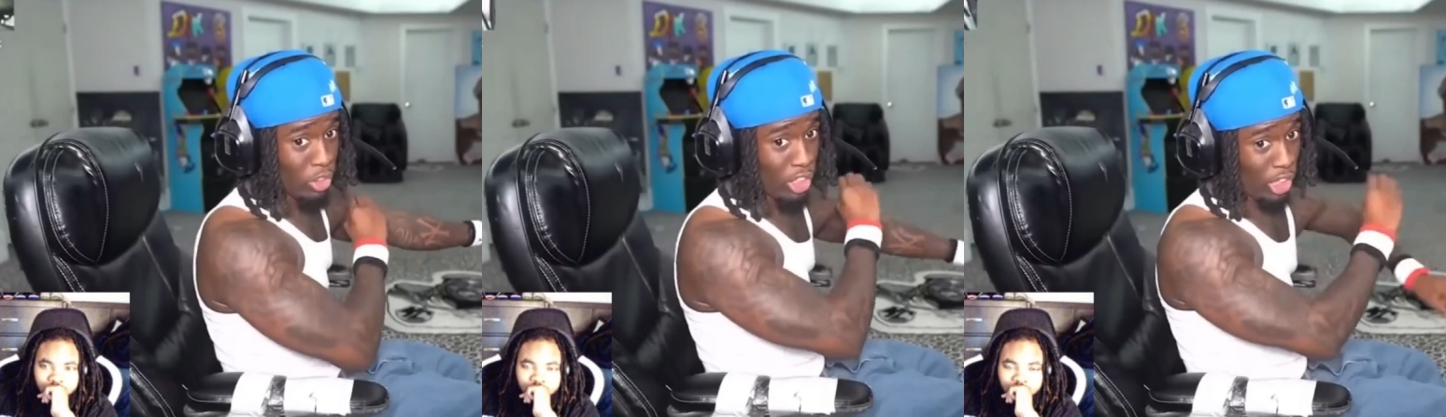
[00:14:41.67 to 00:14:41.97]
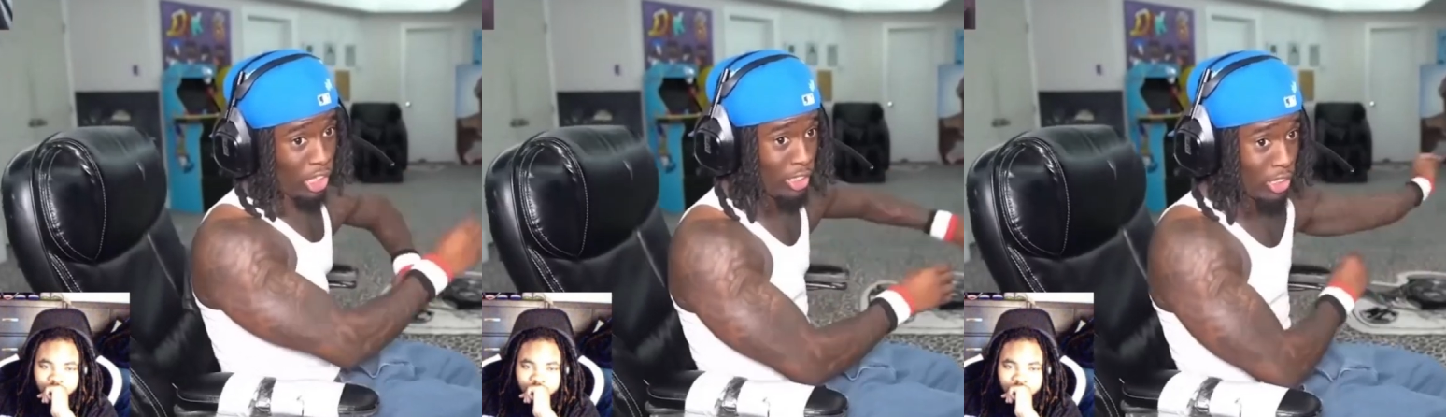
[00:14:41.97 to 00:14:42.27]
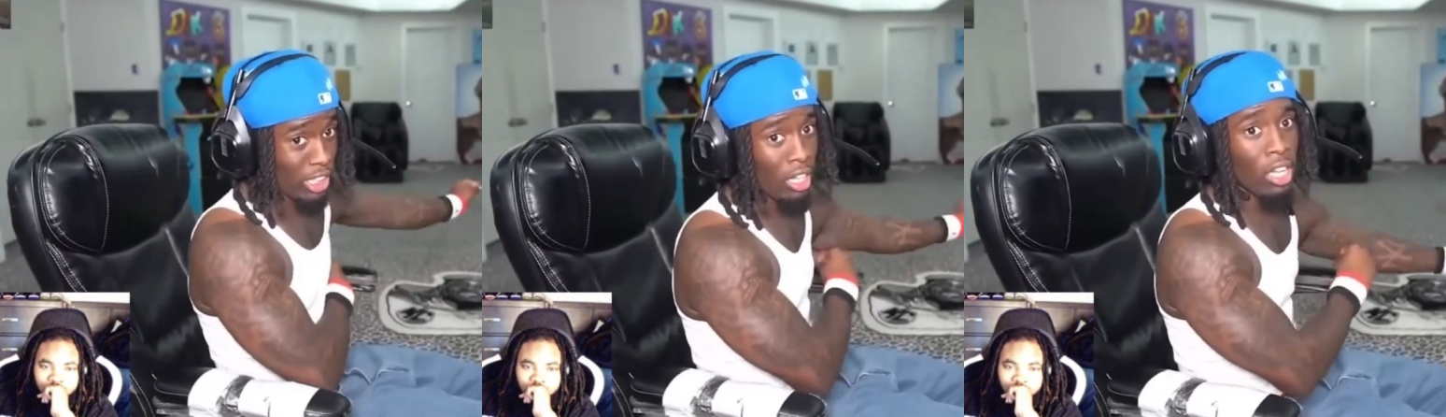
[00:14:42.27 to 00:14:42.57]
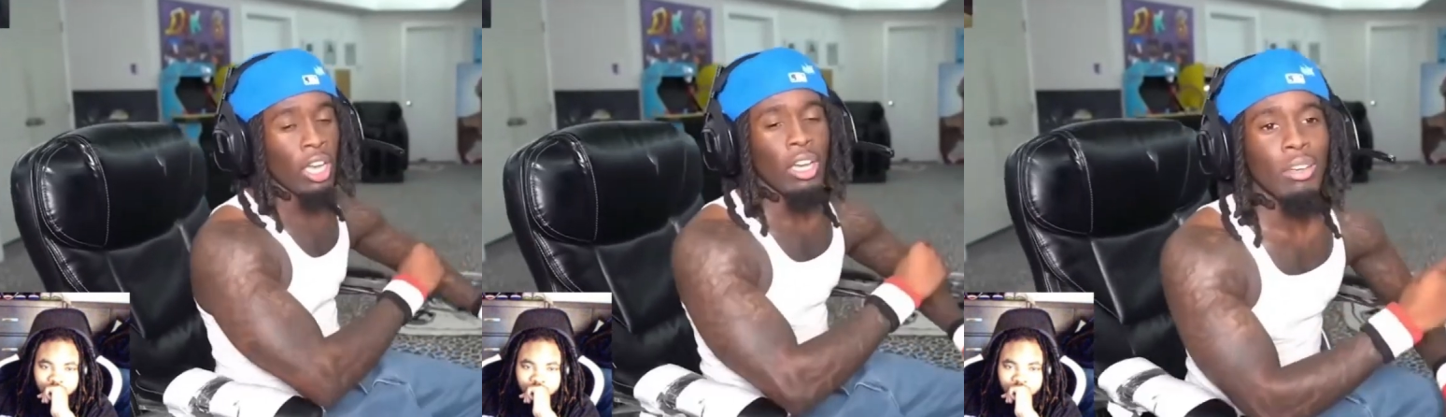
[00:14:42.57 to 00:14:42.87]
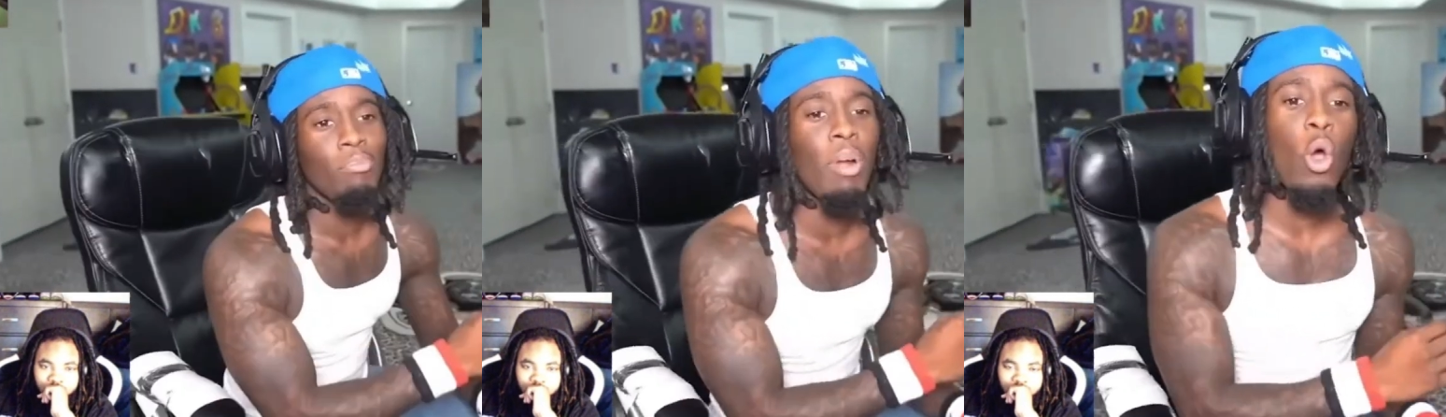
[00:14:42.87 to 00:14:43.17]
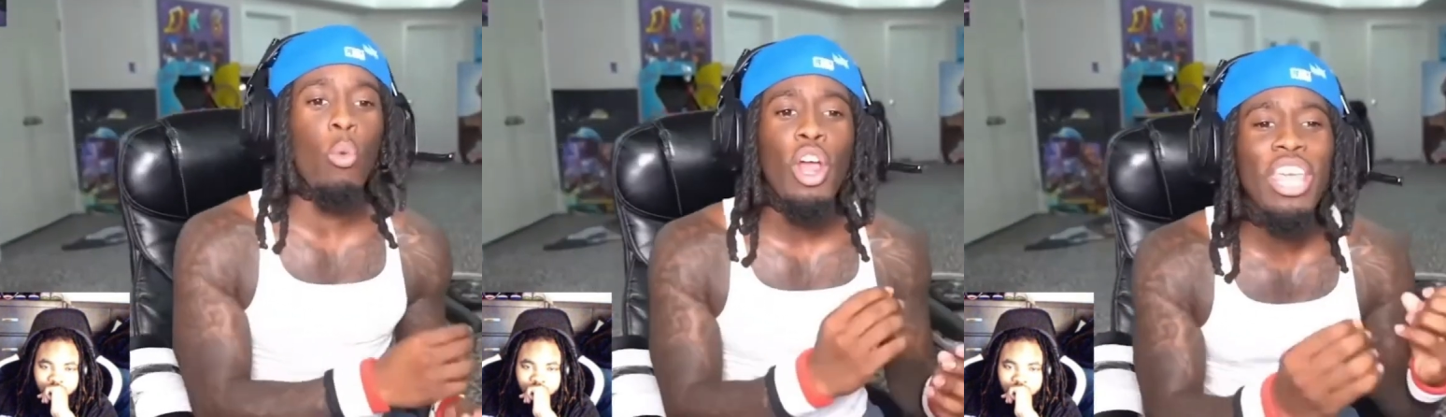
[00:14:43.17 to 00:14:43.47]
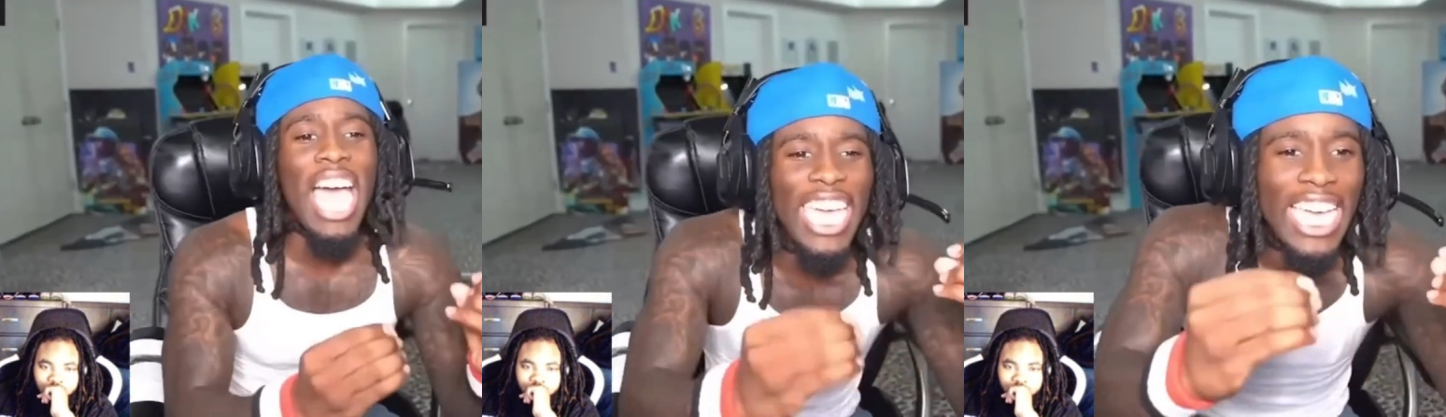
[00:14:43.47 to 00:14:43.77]
Speaker 1: to the to the Bro,
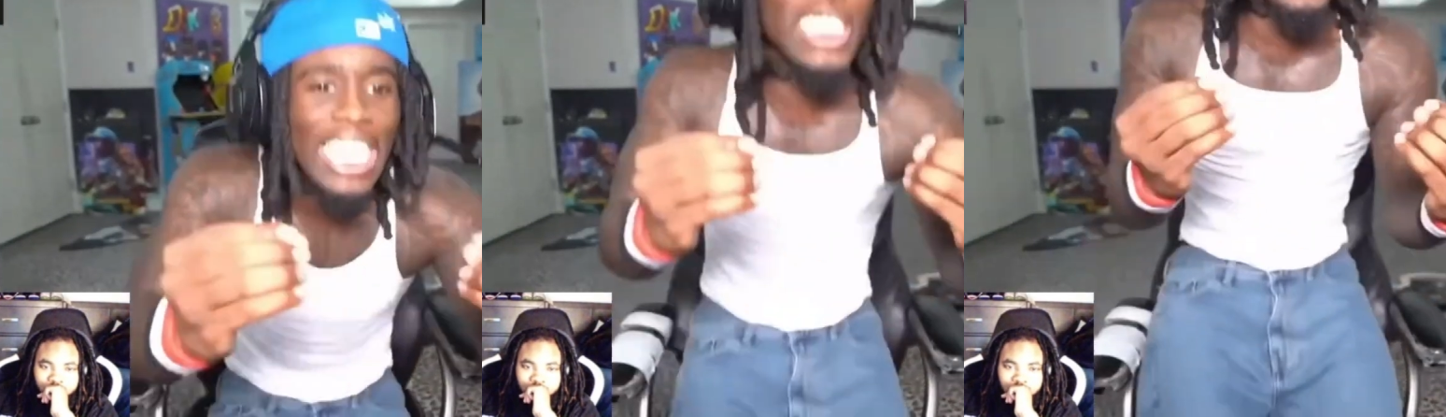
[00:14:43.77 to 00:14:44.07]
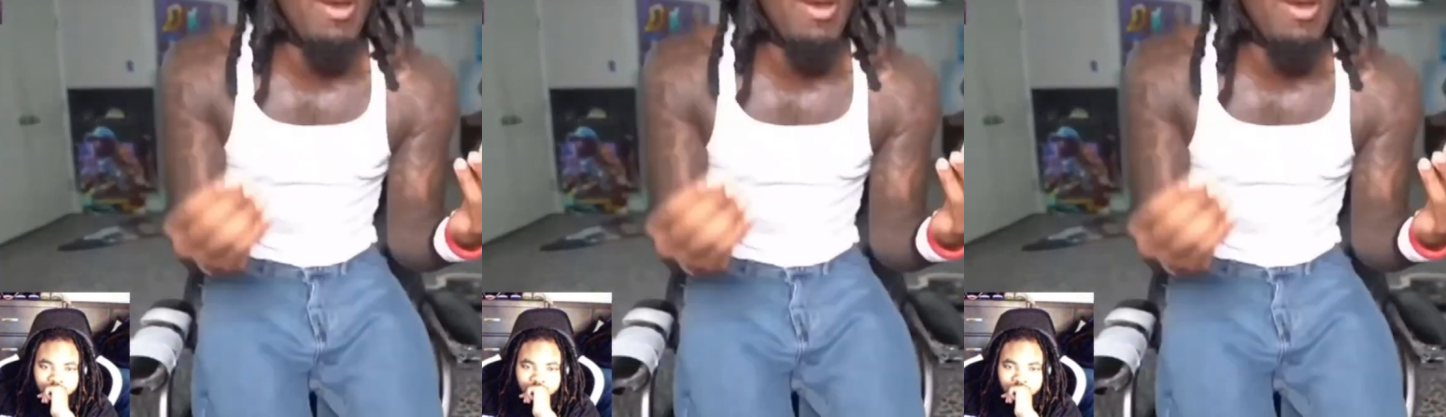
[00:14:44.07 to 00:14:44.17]
where y'all getting these